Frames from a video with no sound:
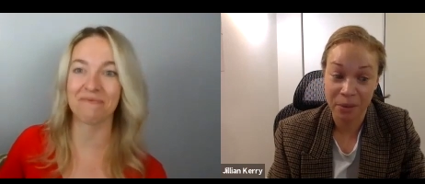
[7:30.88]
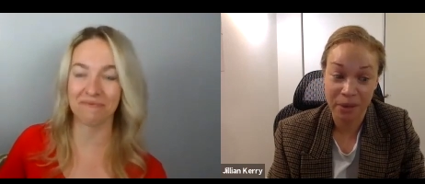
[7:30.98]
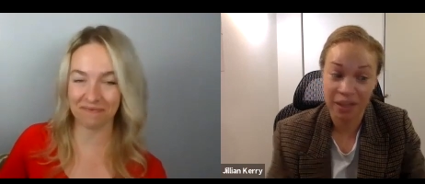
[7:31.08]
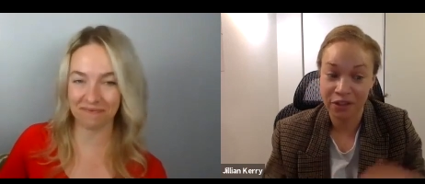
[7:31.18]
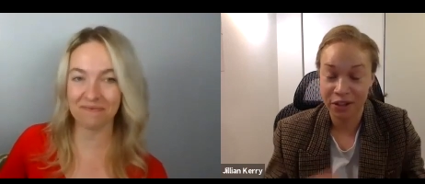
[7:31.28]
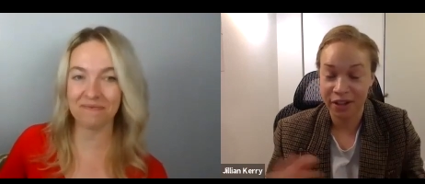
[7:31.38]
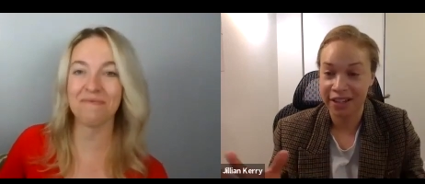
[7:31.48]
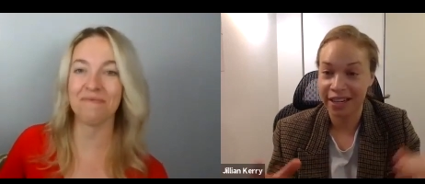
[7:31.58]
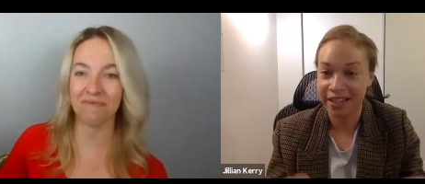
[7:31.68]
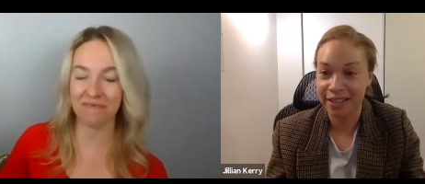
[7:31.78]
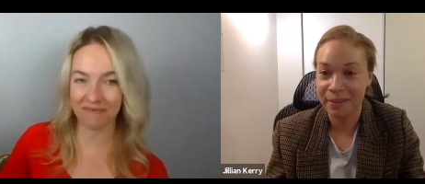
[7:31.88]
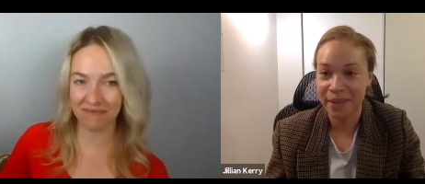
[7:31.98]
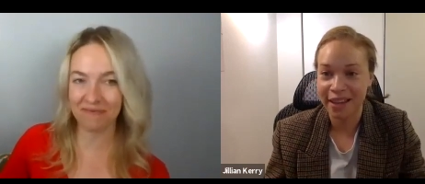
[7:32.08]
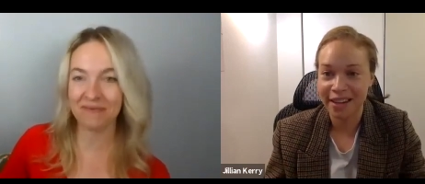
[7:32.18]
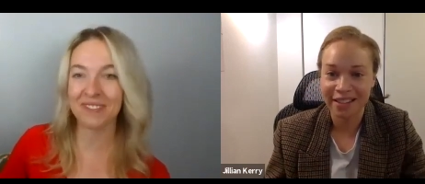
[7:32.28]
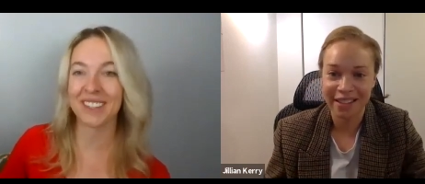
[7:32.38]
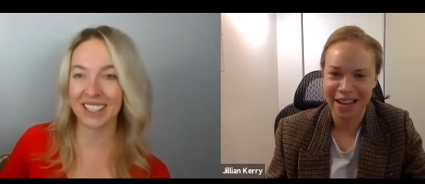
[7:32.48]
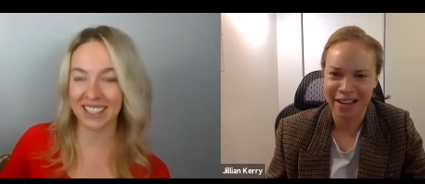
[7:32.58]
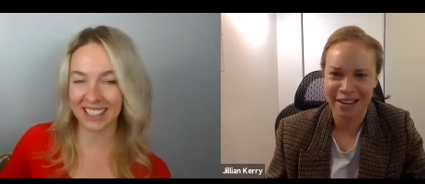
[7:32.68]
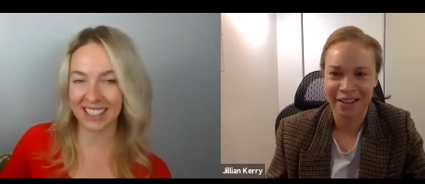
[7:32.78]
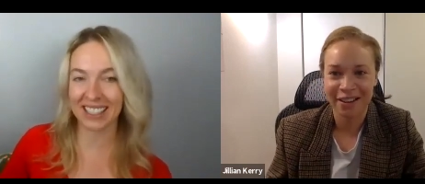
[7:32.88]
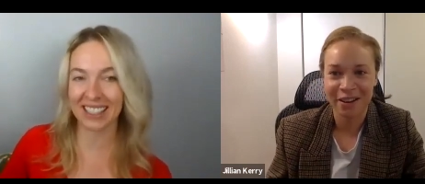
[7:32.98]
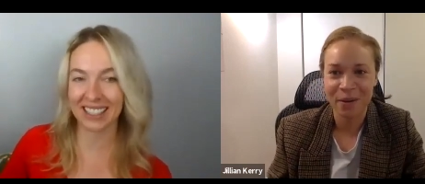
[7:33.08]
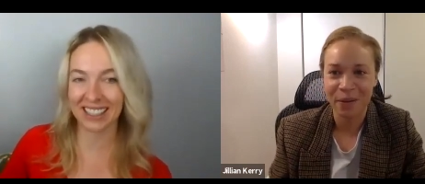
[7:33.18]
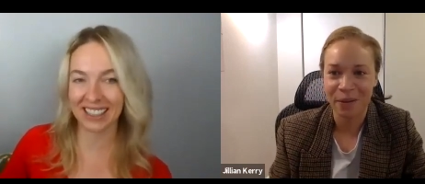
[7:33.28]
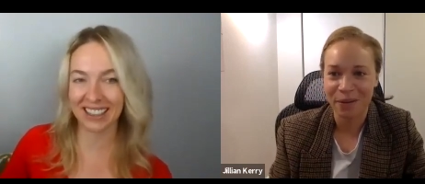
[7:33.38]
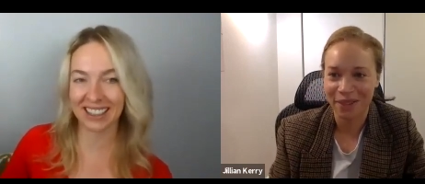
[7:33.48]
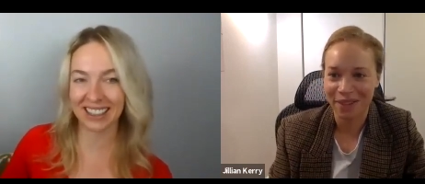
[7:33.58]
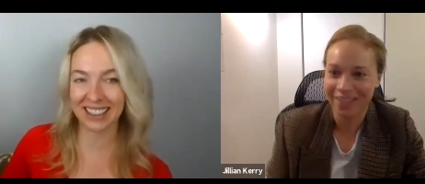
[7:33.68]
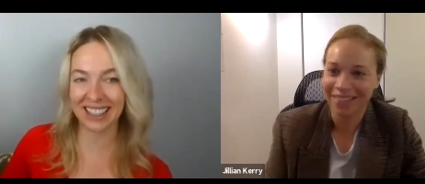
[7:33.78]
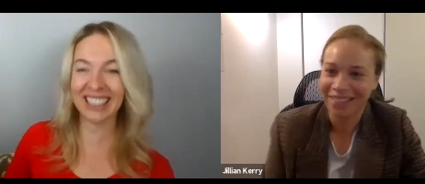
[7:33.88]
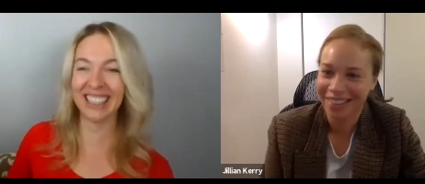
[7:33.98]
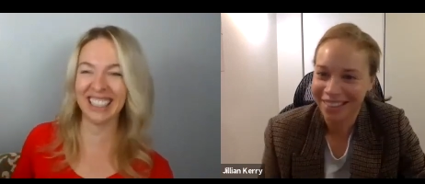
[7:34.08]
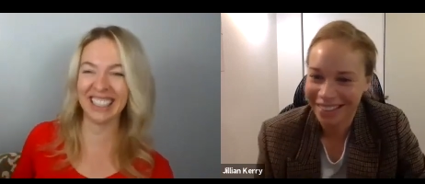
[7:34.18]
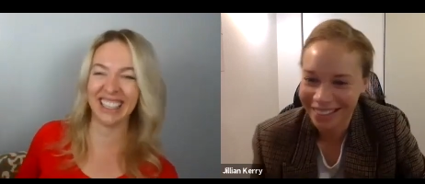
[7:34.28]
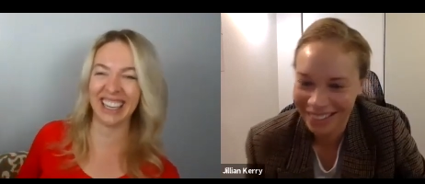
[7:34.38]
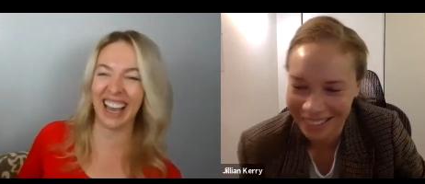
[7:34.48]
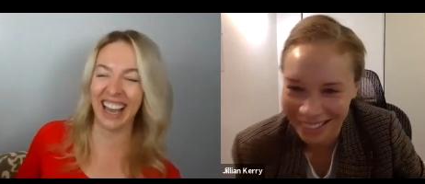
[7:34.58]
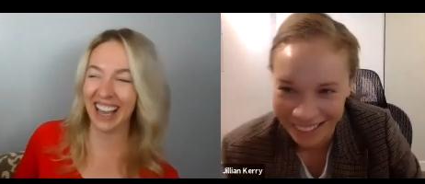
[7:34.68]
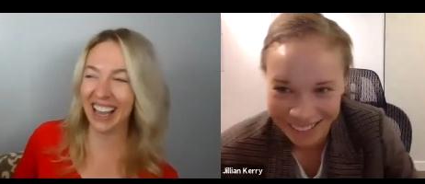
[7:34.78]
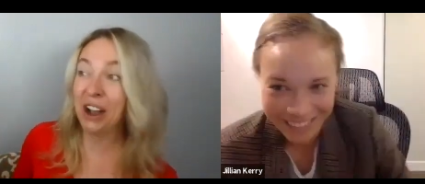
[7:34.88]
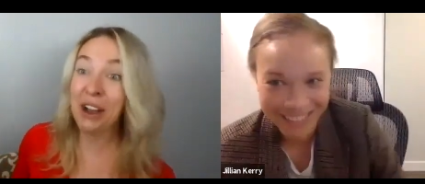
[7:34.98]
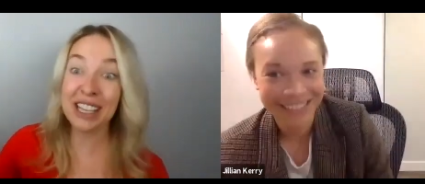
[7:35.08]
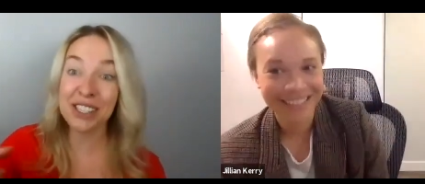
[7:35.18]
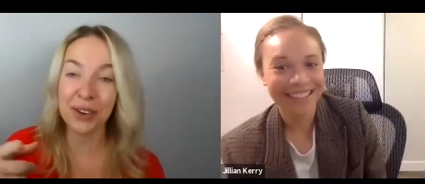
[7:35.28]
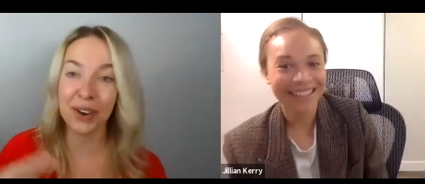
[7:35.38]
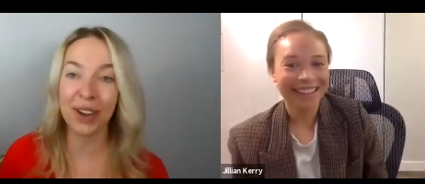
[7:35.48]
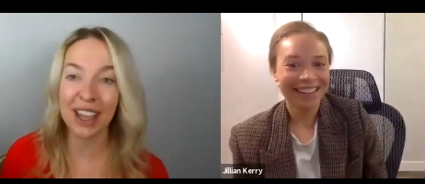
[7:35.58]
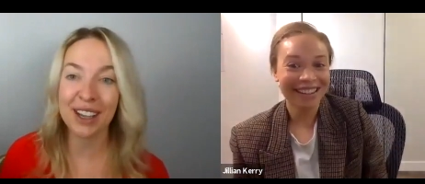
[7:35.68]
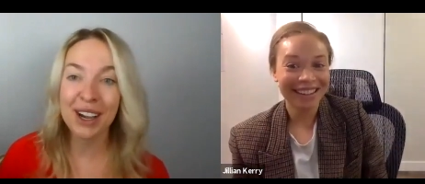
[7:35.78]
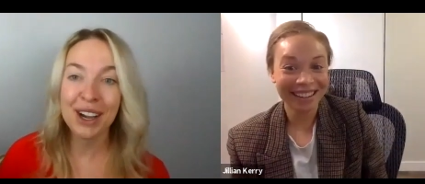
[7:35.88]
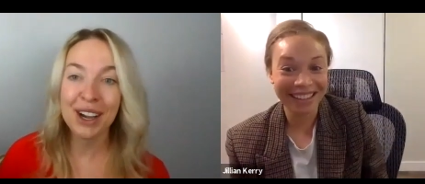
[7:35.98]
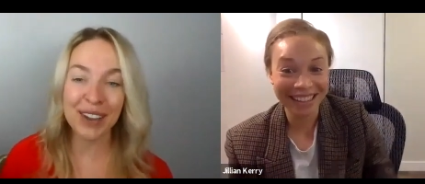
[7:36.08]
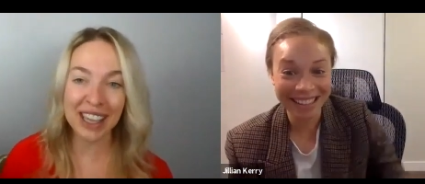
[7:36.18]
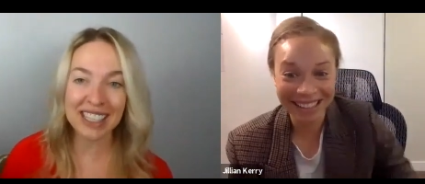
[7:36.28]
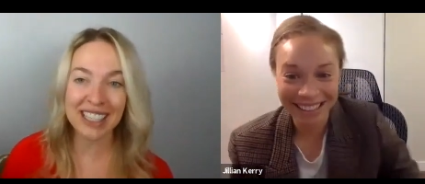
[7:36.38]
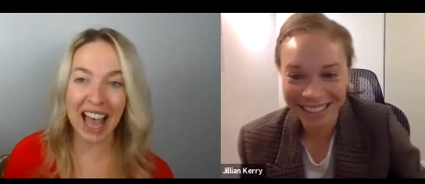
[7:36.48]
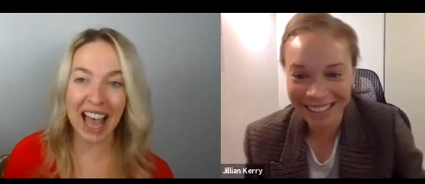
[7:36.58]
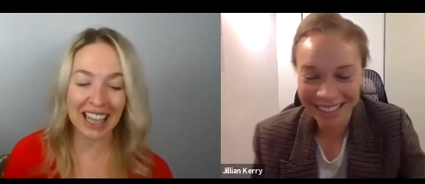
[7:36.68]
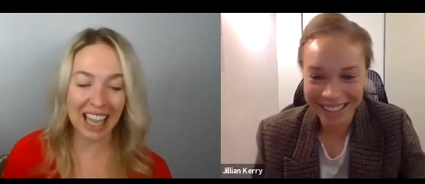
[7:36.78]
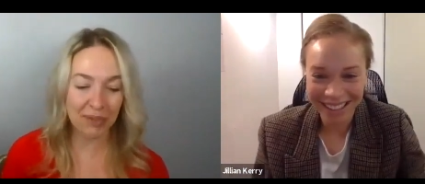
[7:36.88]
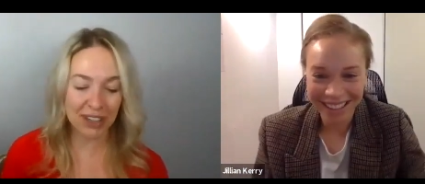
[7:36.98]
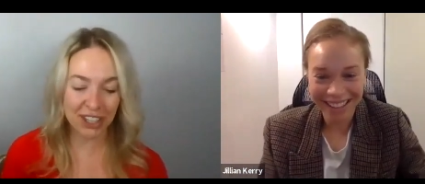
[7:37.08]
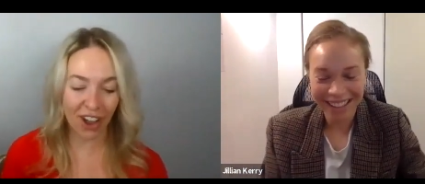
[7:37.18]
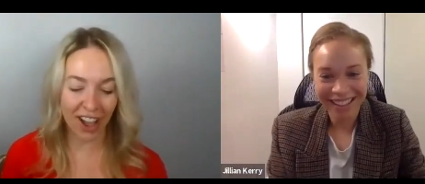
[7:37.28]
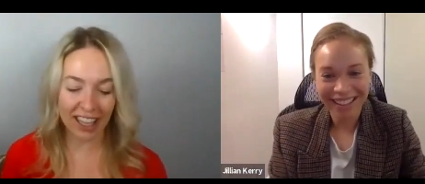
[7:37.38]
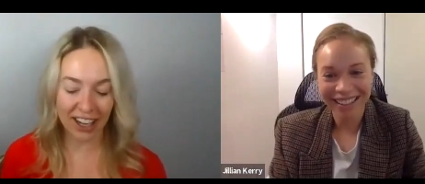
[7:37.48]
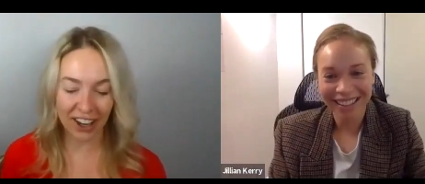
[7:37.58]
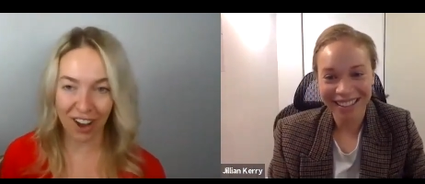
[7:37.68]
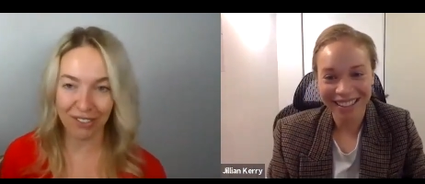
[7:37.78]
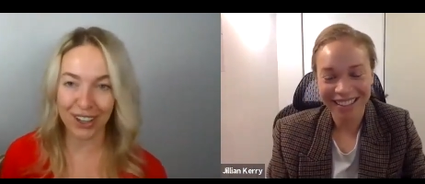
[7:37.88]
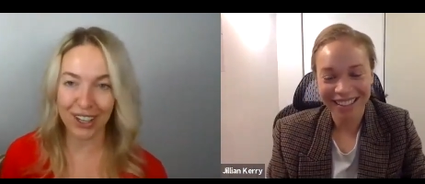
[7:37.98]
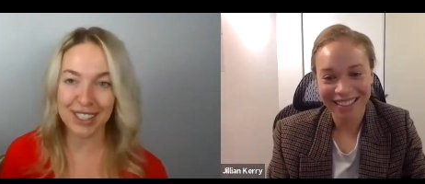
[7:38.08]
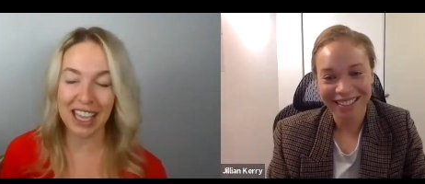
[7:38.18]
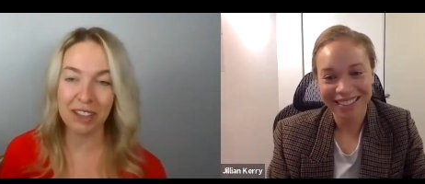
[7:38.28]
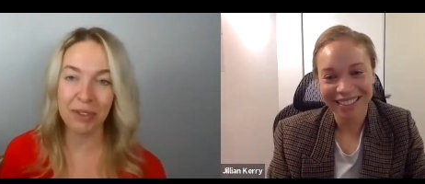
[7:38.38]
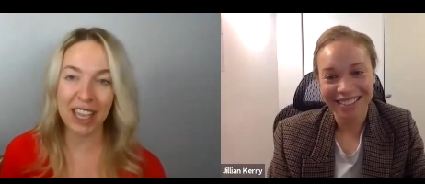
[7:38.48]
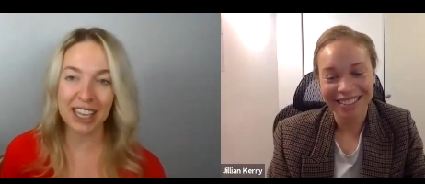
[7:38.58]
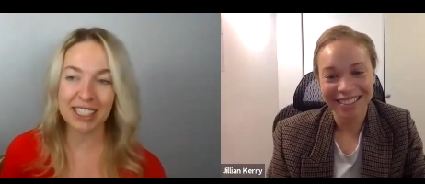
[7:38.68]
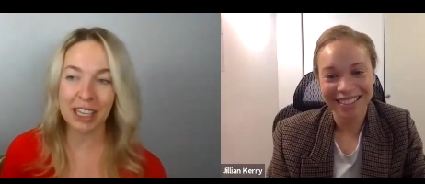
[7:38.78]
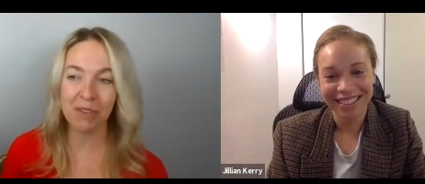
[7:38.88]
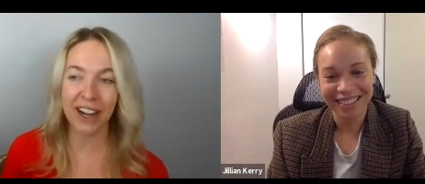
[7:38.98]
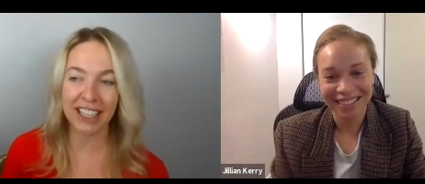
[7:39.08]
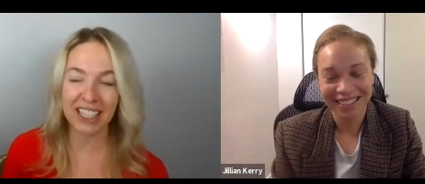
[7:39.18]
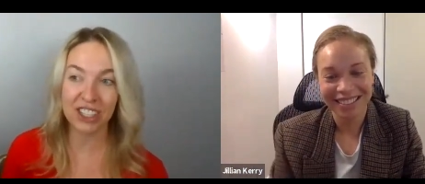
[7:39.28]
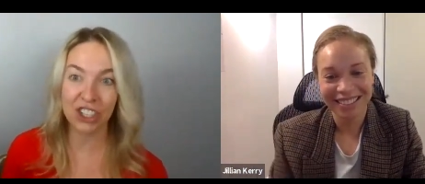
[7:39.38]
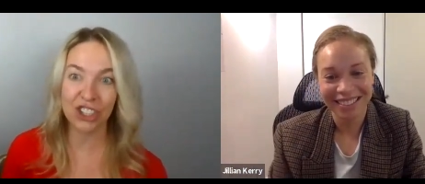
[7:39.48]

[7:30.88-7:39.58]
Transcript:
Speaker 1: where we consolidated something. he's like, no.
Speaker 2: That's so, okay. So we get down and we talk at a conference, and then we end up writing this